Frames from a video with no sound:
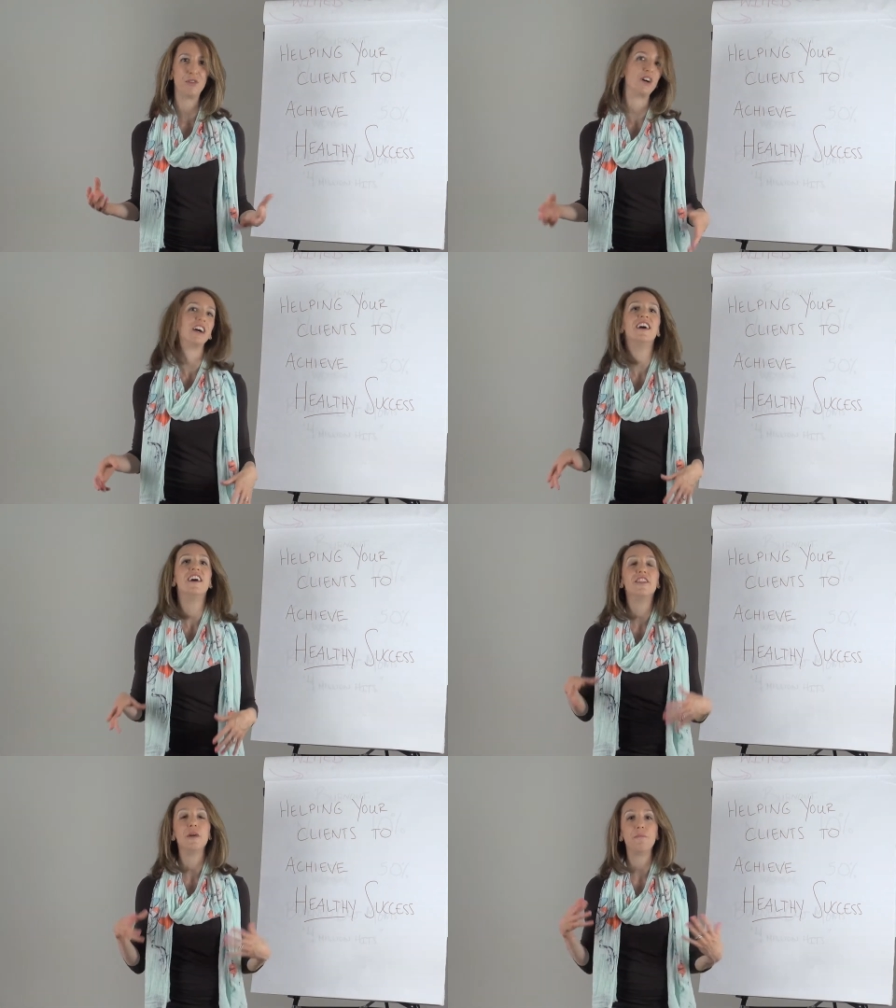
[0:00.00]
or
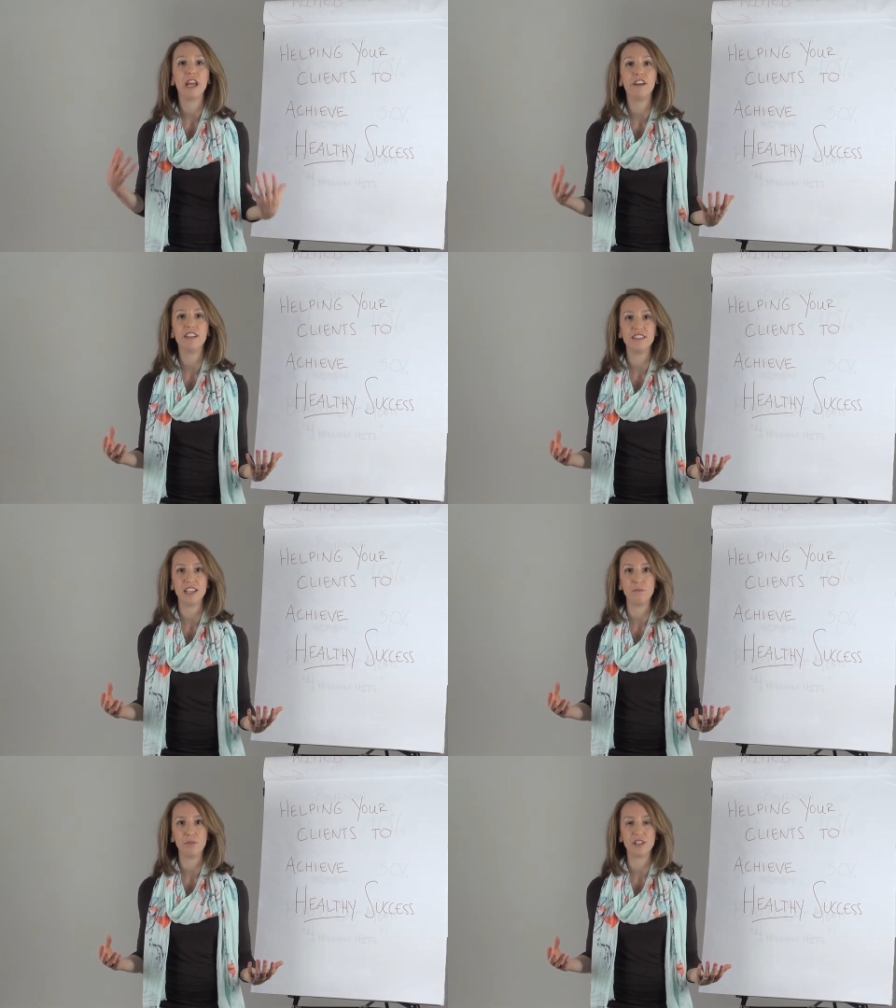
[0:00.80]
the
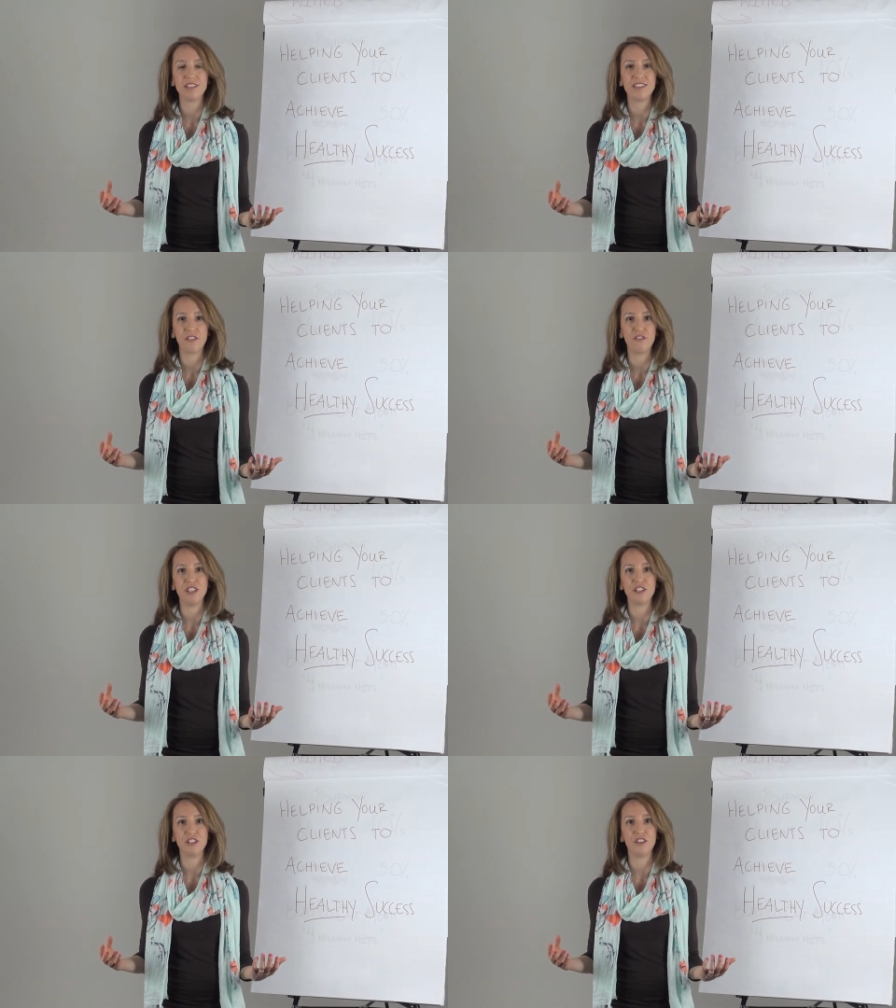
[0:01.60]
parenting book's
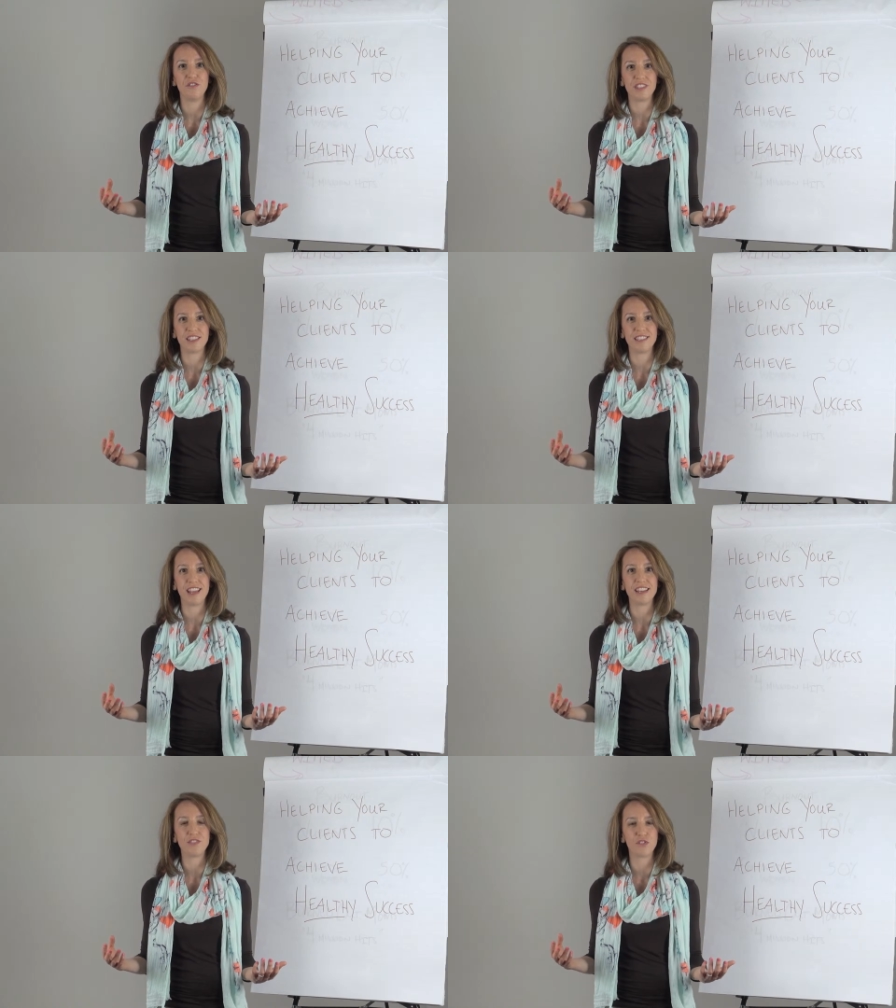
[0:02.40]
definition of
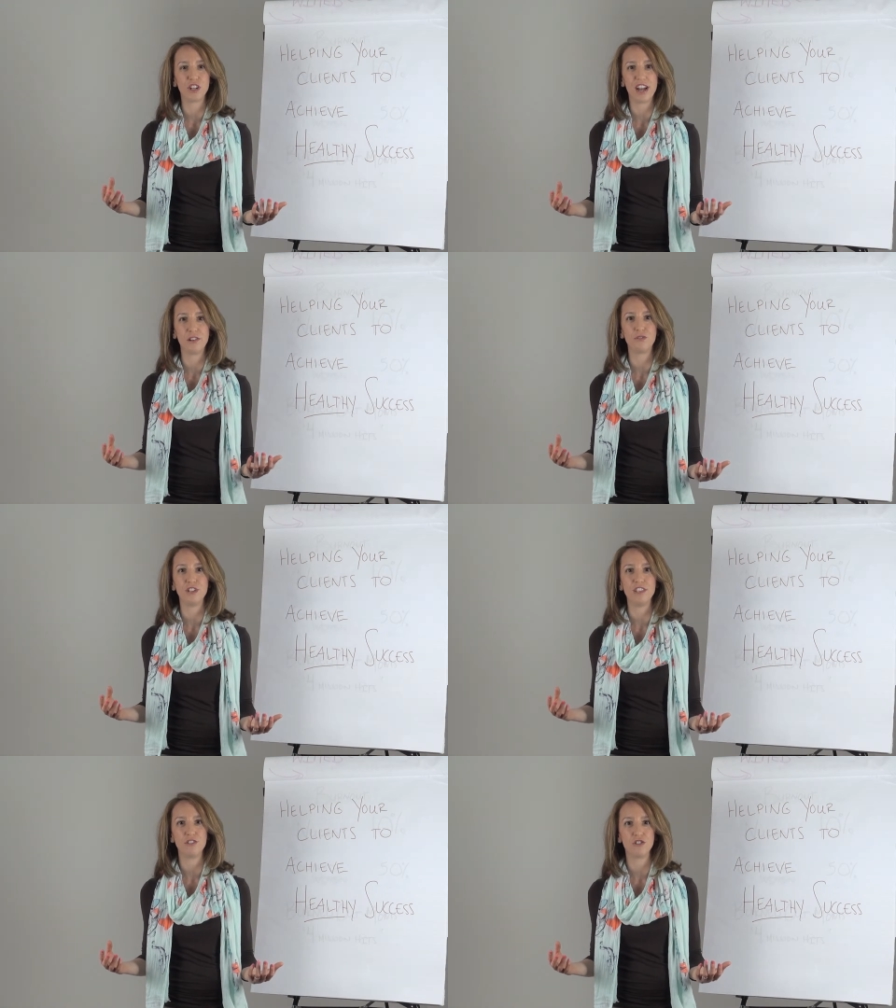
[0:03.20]
success for how to
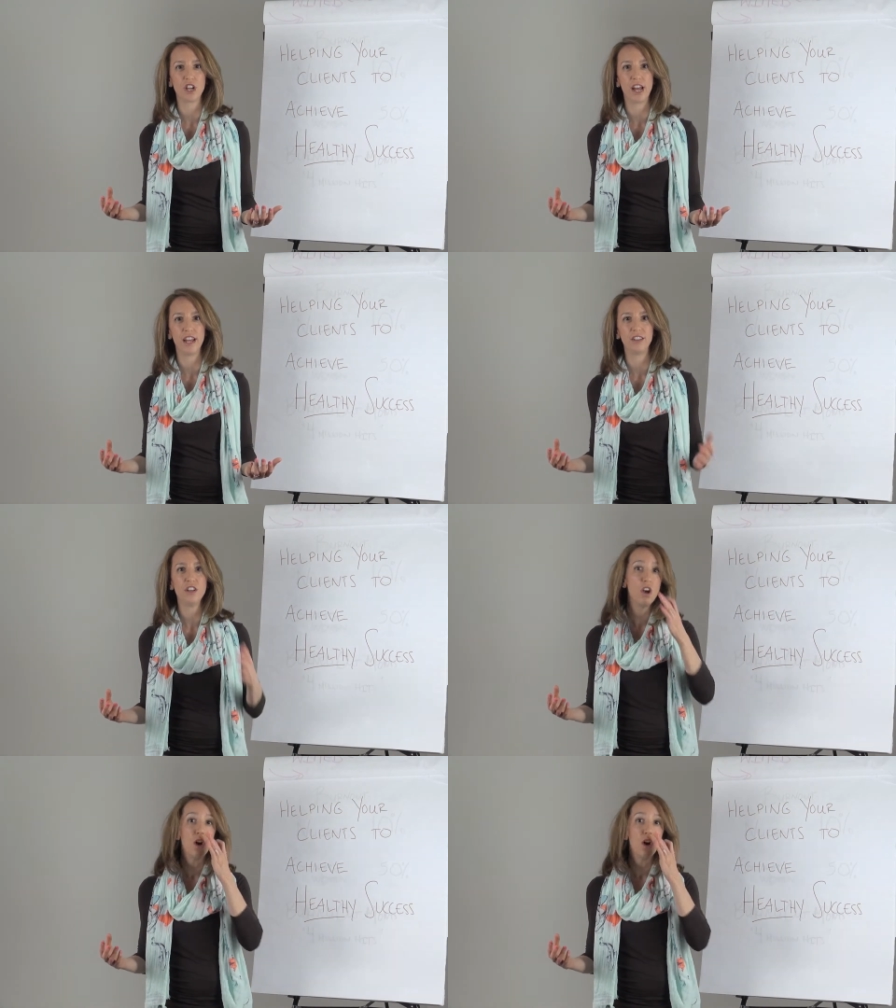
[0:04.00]
raise your child,